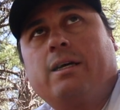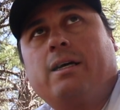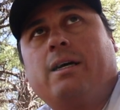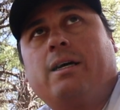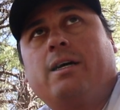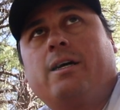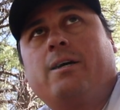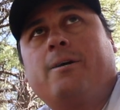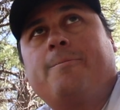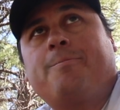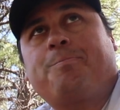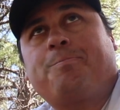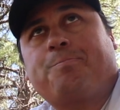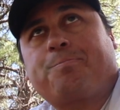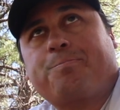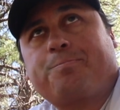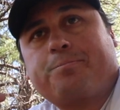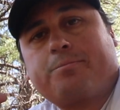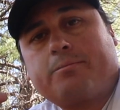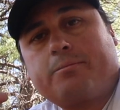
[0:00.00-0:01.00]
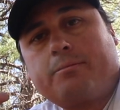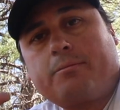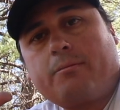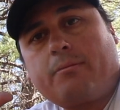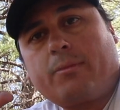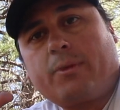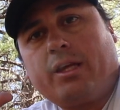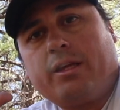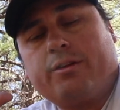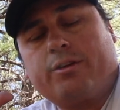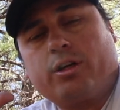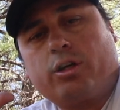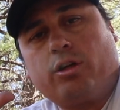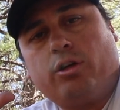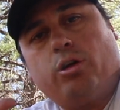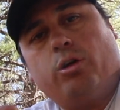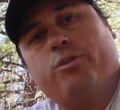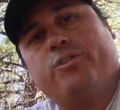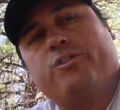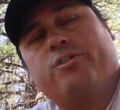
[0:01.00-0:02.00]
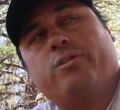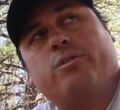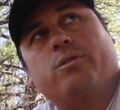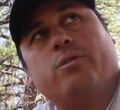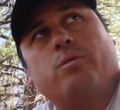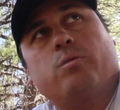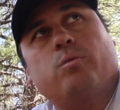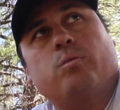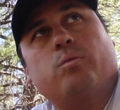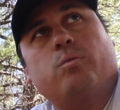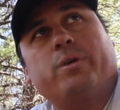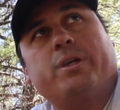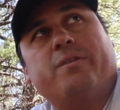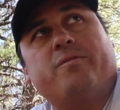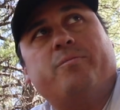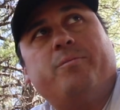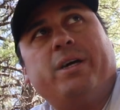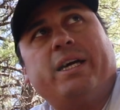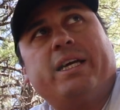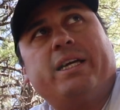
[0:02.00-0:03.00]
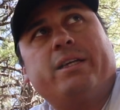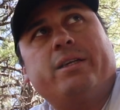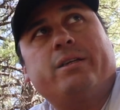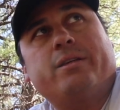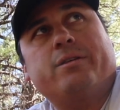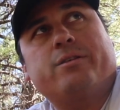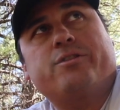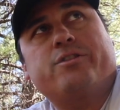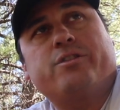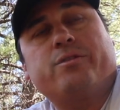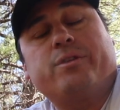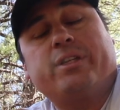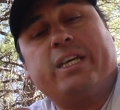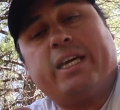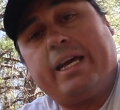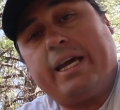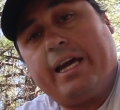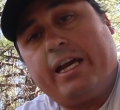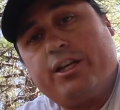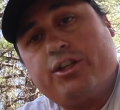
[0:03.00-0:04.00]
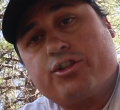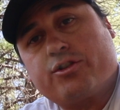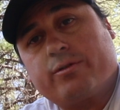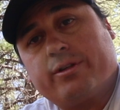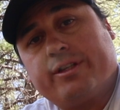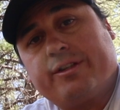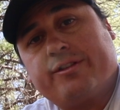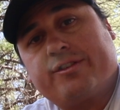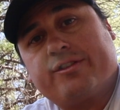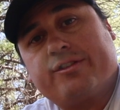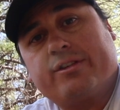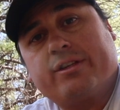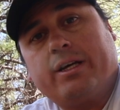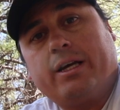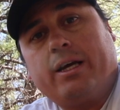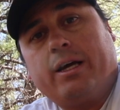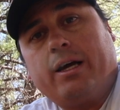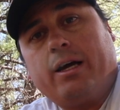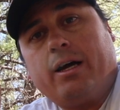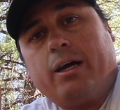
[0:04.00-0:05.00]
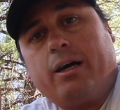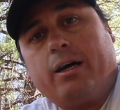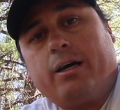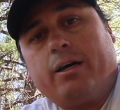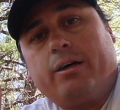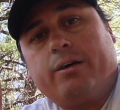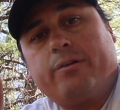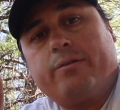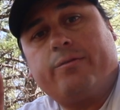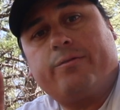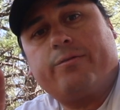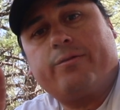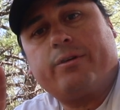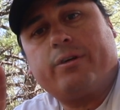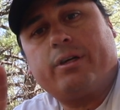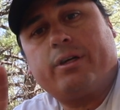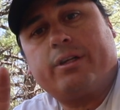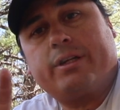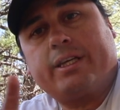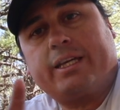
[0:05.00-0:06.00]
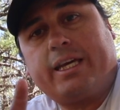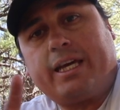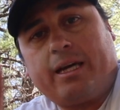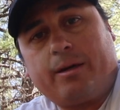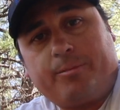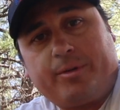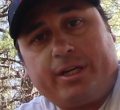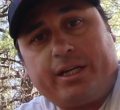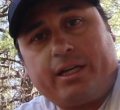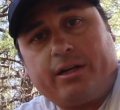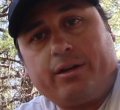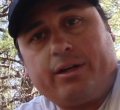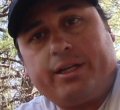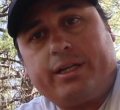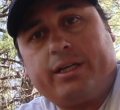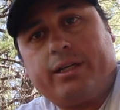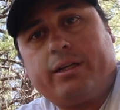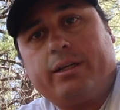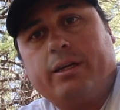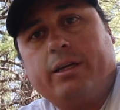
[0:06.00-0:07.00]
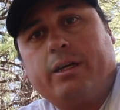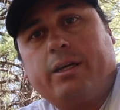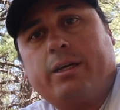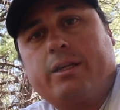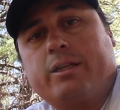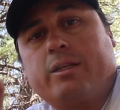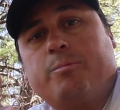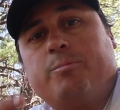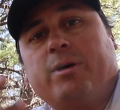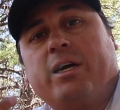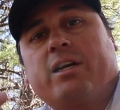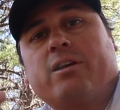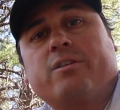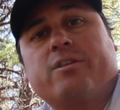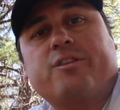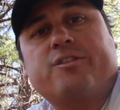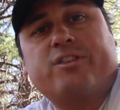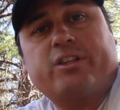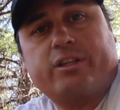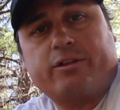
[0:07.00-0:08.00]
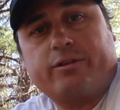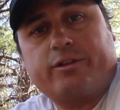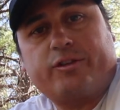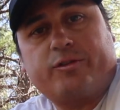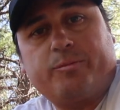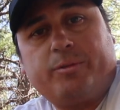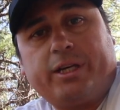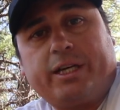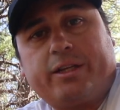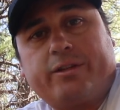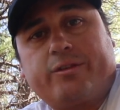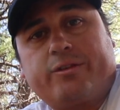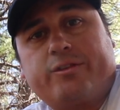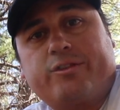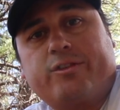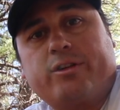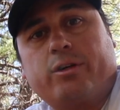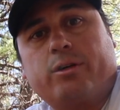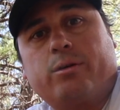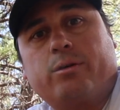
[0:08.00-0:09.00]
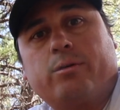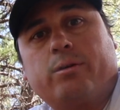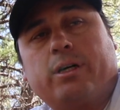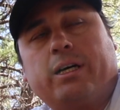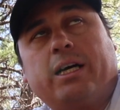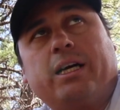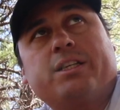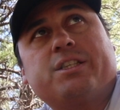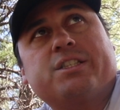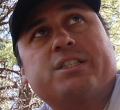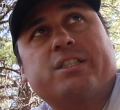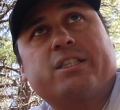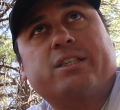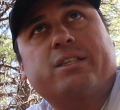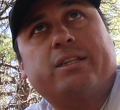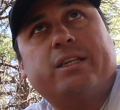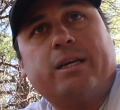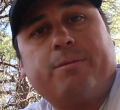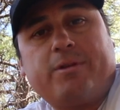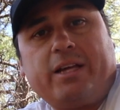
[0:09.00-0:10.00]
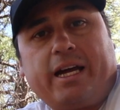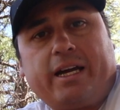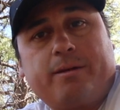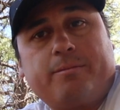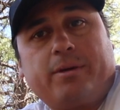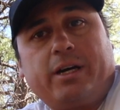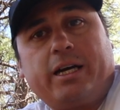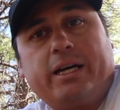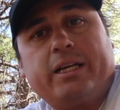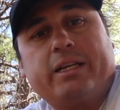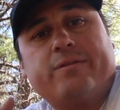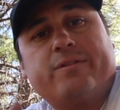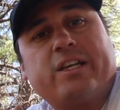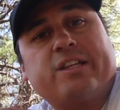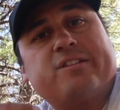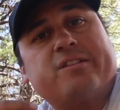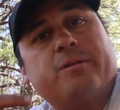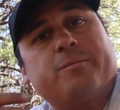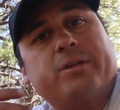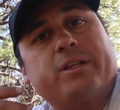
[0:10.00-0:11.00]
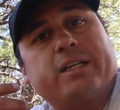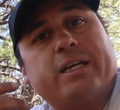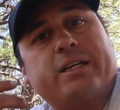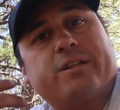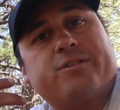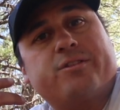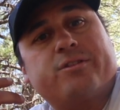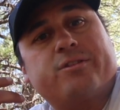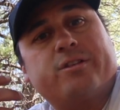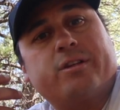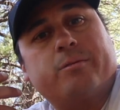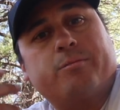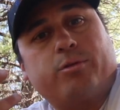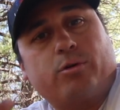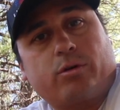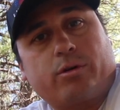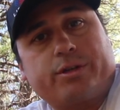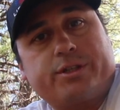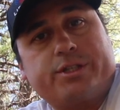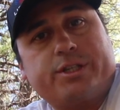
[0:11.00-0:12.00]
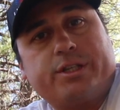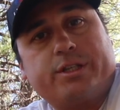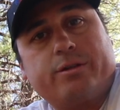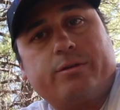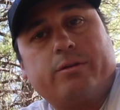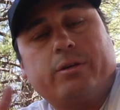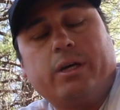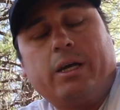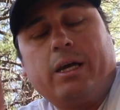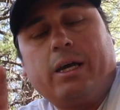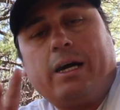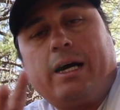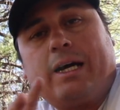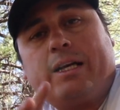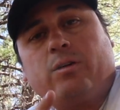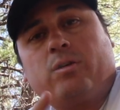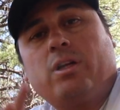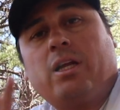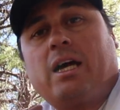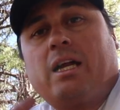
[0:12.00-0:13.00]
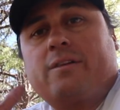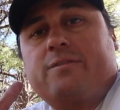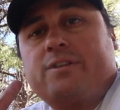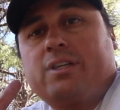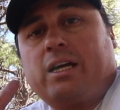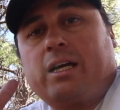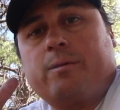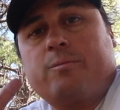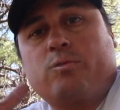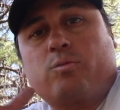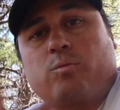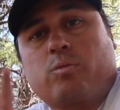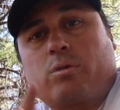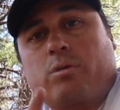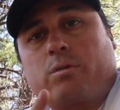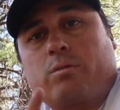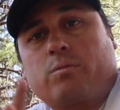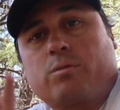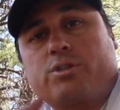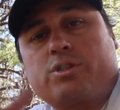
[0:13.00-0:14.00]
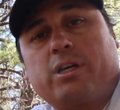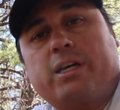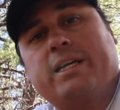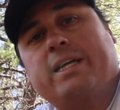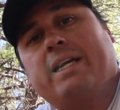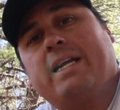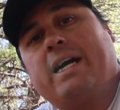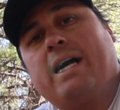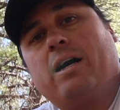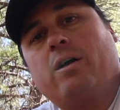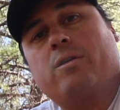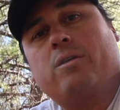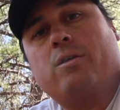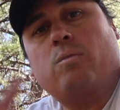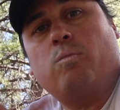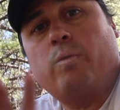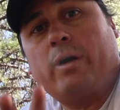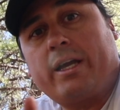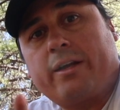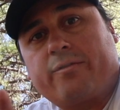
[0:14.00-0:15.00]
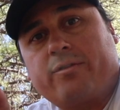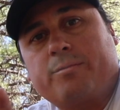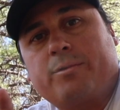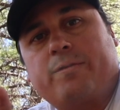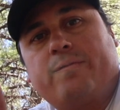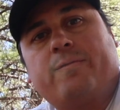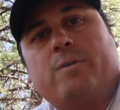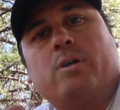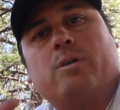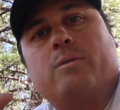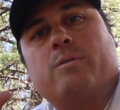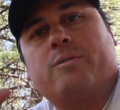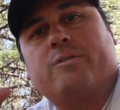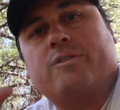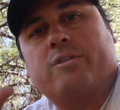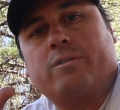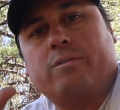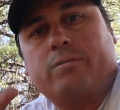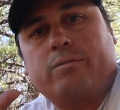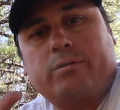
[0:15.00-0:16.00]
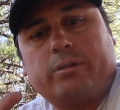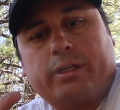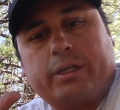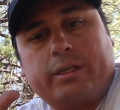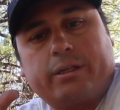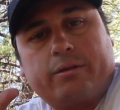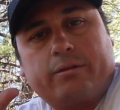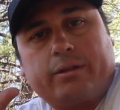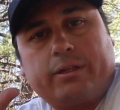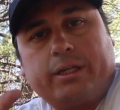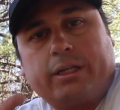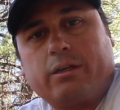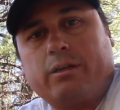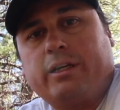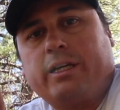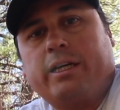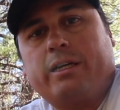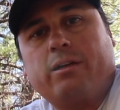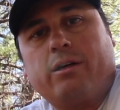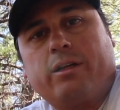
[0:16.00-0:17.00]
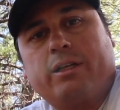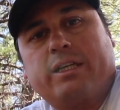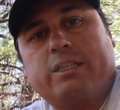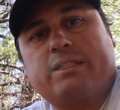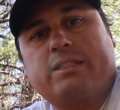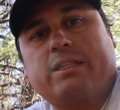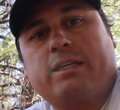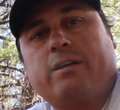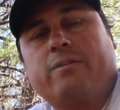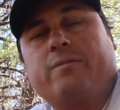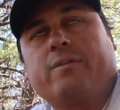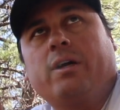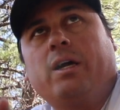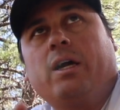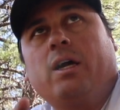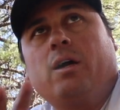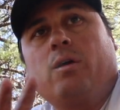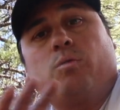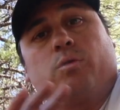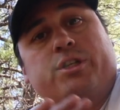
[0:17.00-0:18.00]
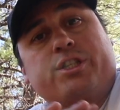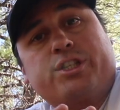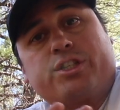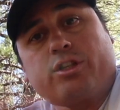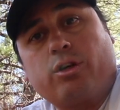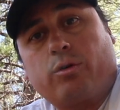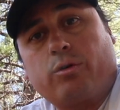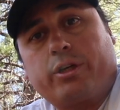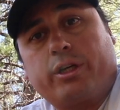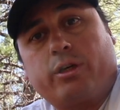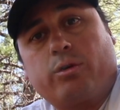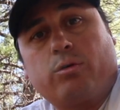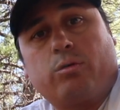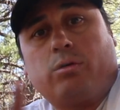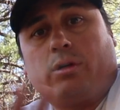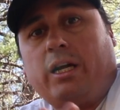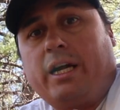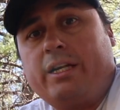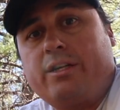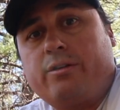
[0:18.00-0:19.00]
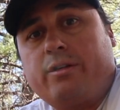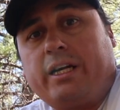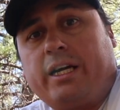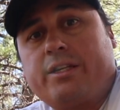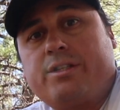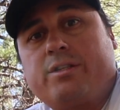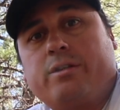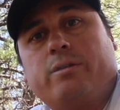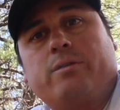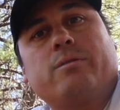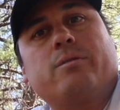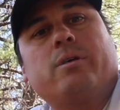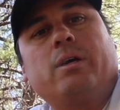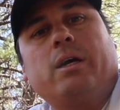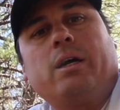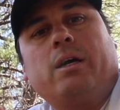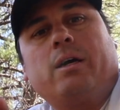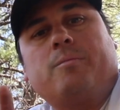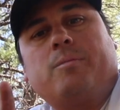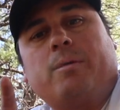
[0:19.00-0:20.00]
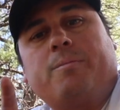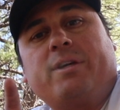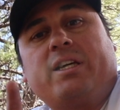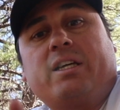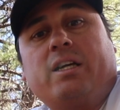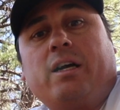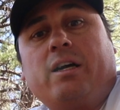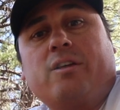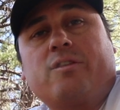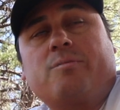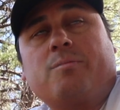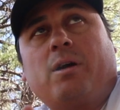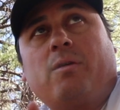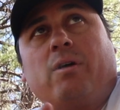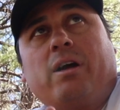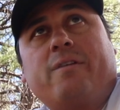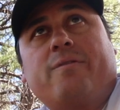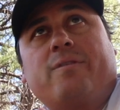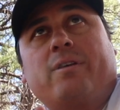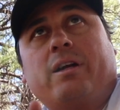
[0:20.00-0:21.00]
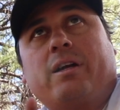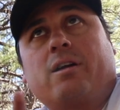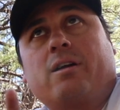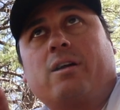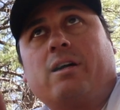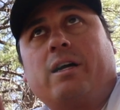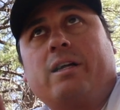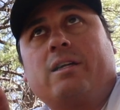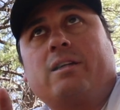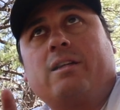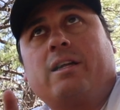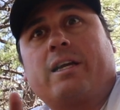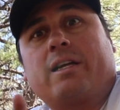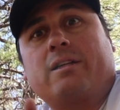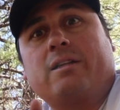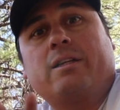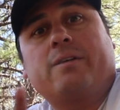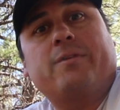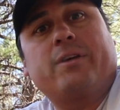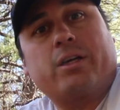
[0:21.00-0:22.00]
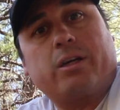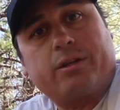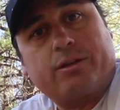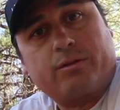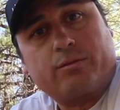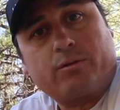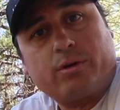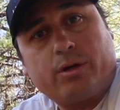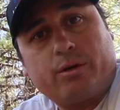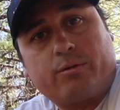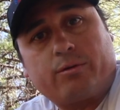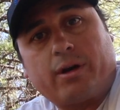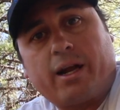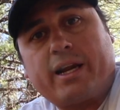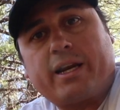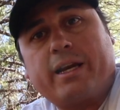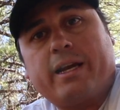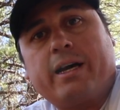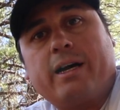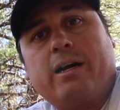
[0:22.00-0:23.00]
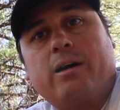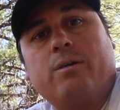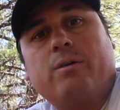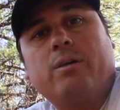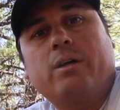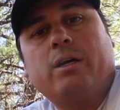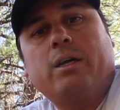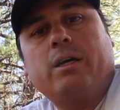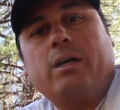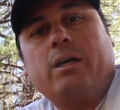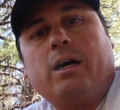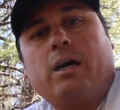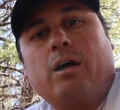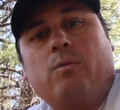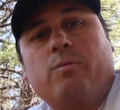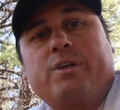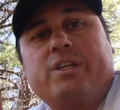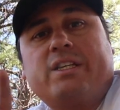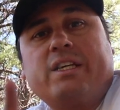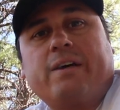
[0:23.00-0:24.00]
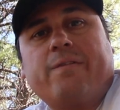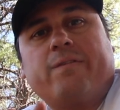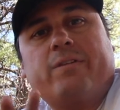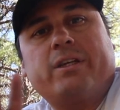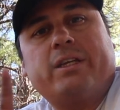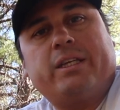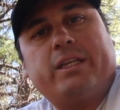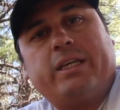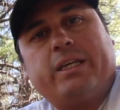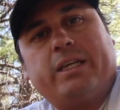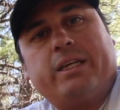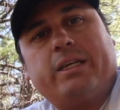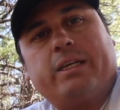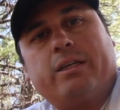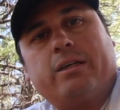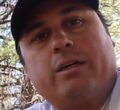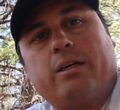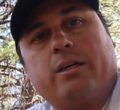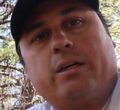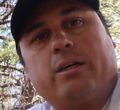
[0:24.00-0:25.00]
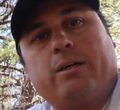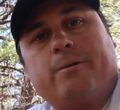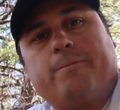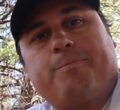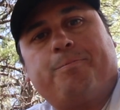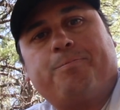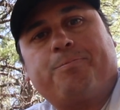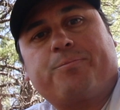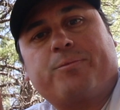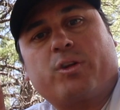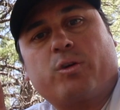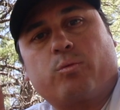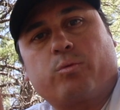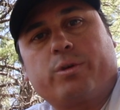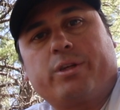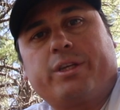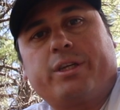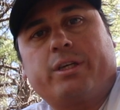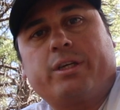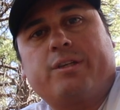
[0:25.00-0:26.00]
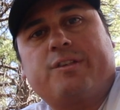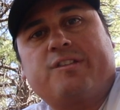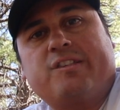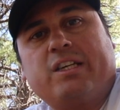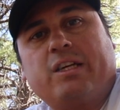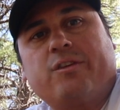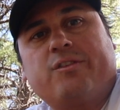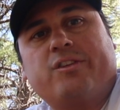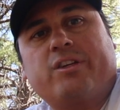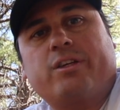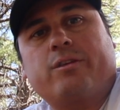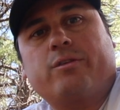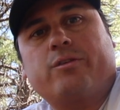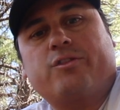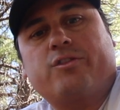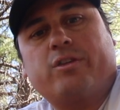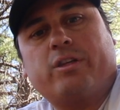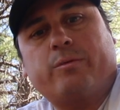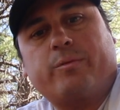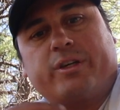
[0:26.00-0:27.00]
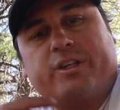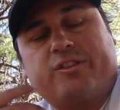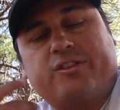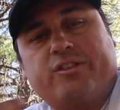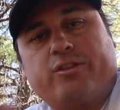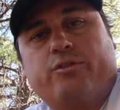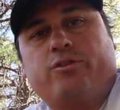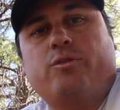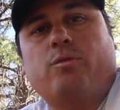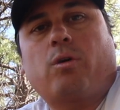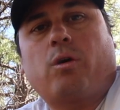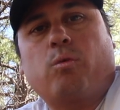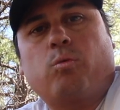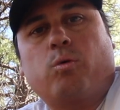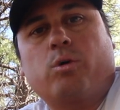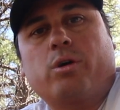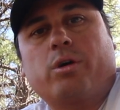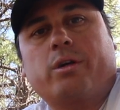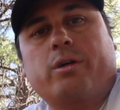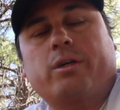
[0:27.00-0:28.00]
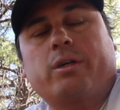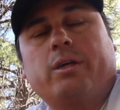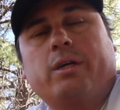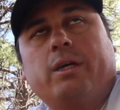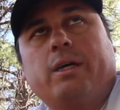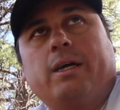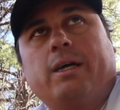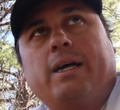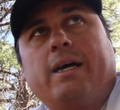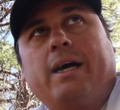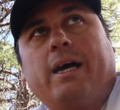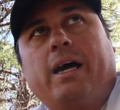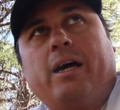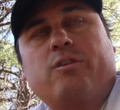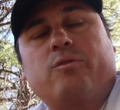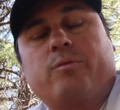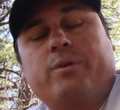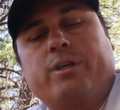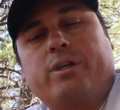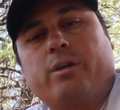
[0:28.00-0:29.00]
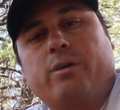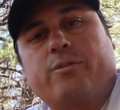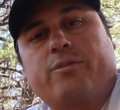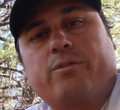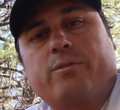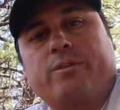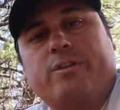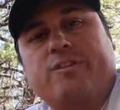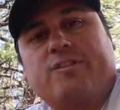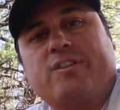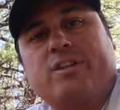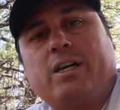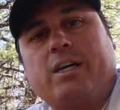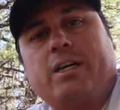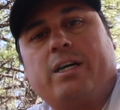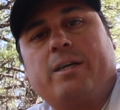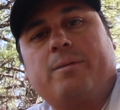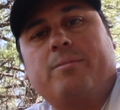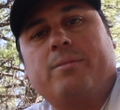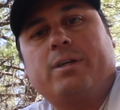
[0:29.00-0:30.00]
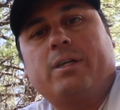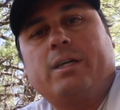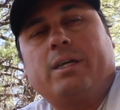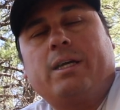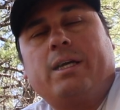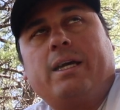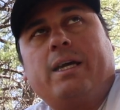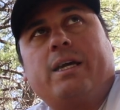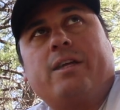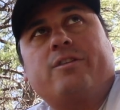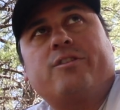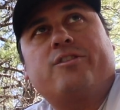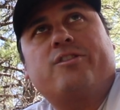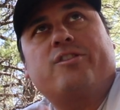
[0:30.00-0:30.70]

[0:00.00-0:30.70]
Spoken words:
The closer we've been to the entrance of the camping area, the better the signal has been. So just keep that in mind if that's something that's important to you. I know a lot of times we're trying to get out away from the phones and internet and all that stuff, which is totally cool. I do that too. But because my wife and I are kind of like living on the road right now, we definitely need a really good cell signal so that we can still do our work as we go through this time. And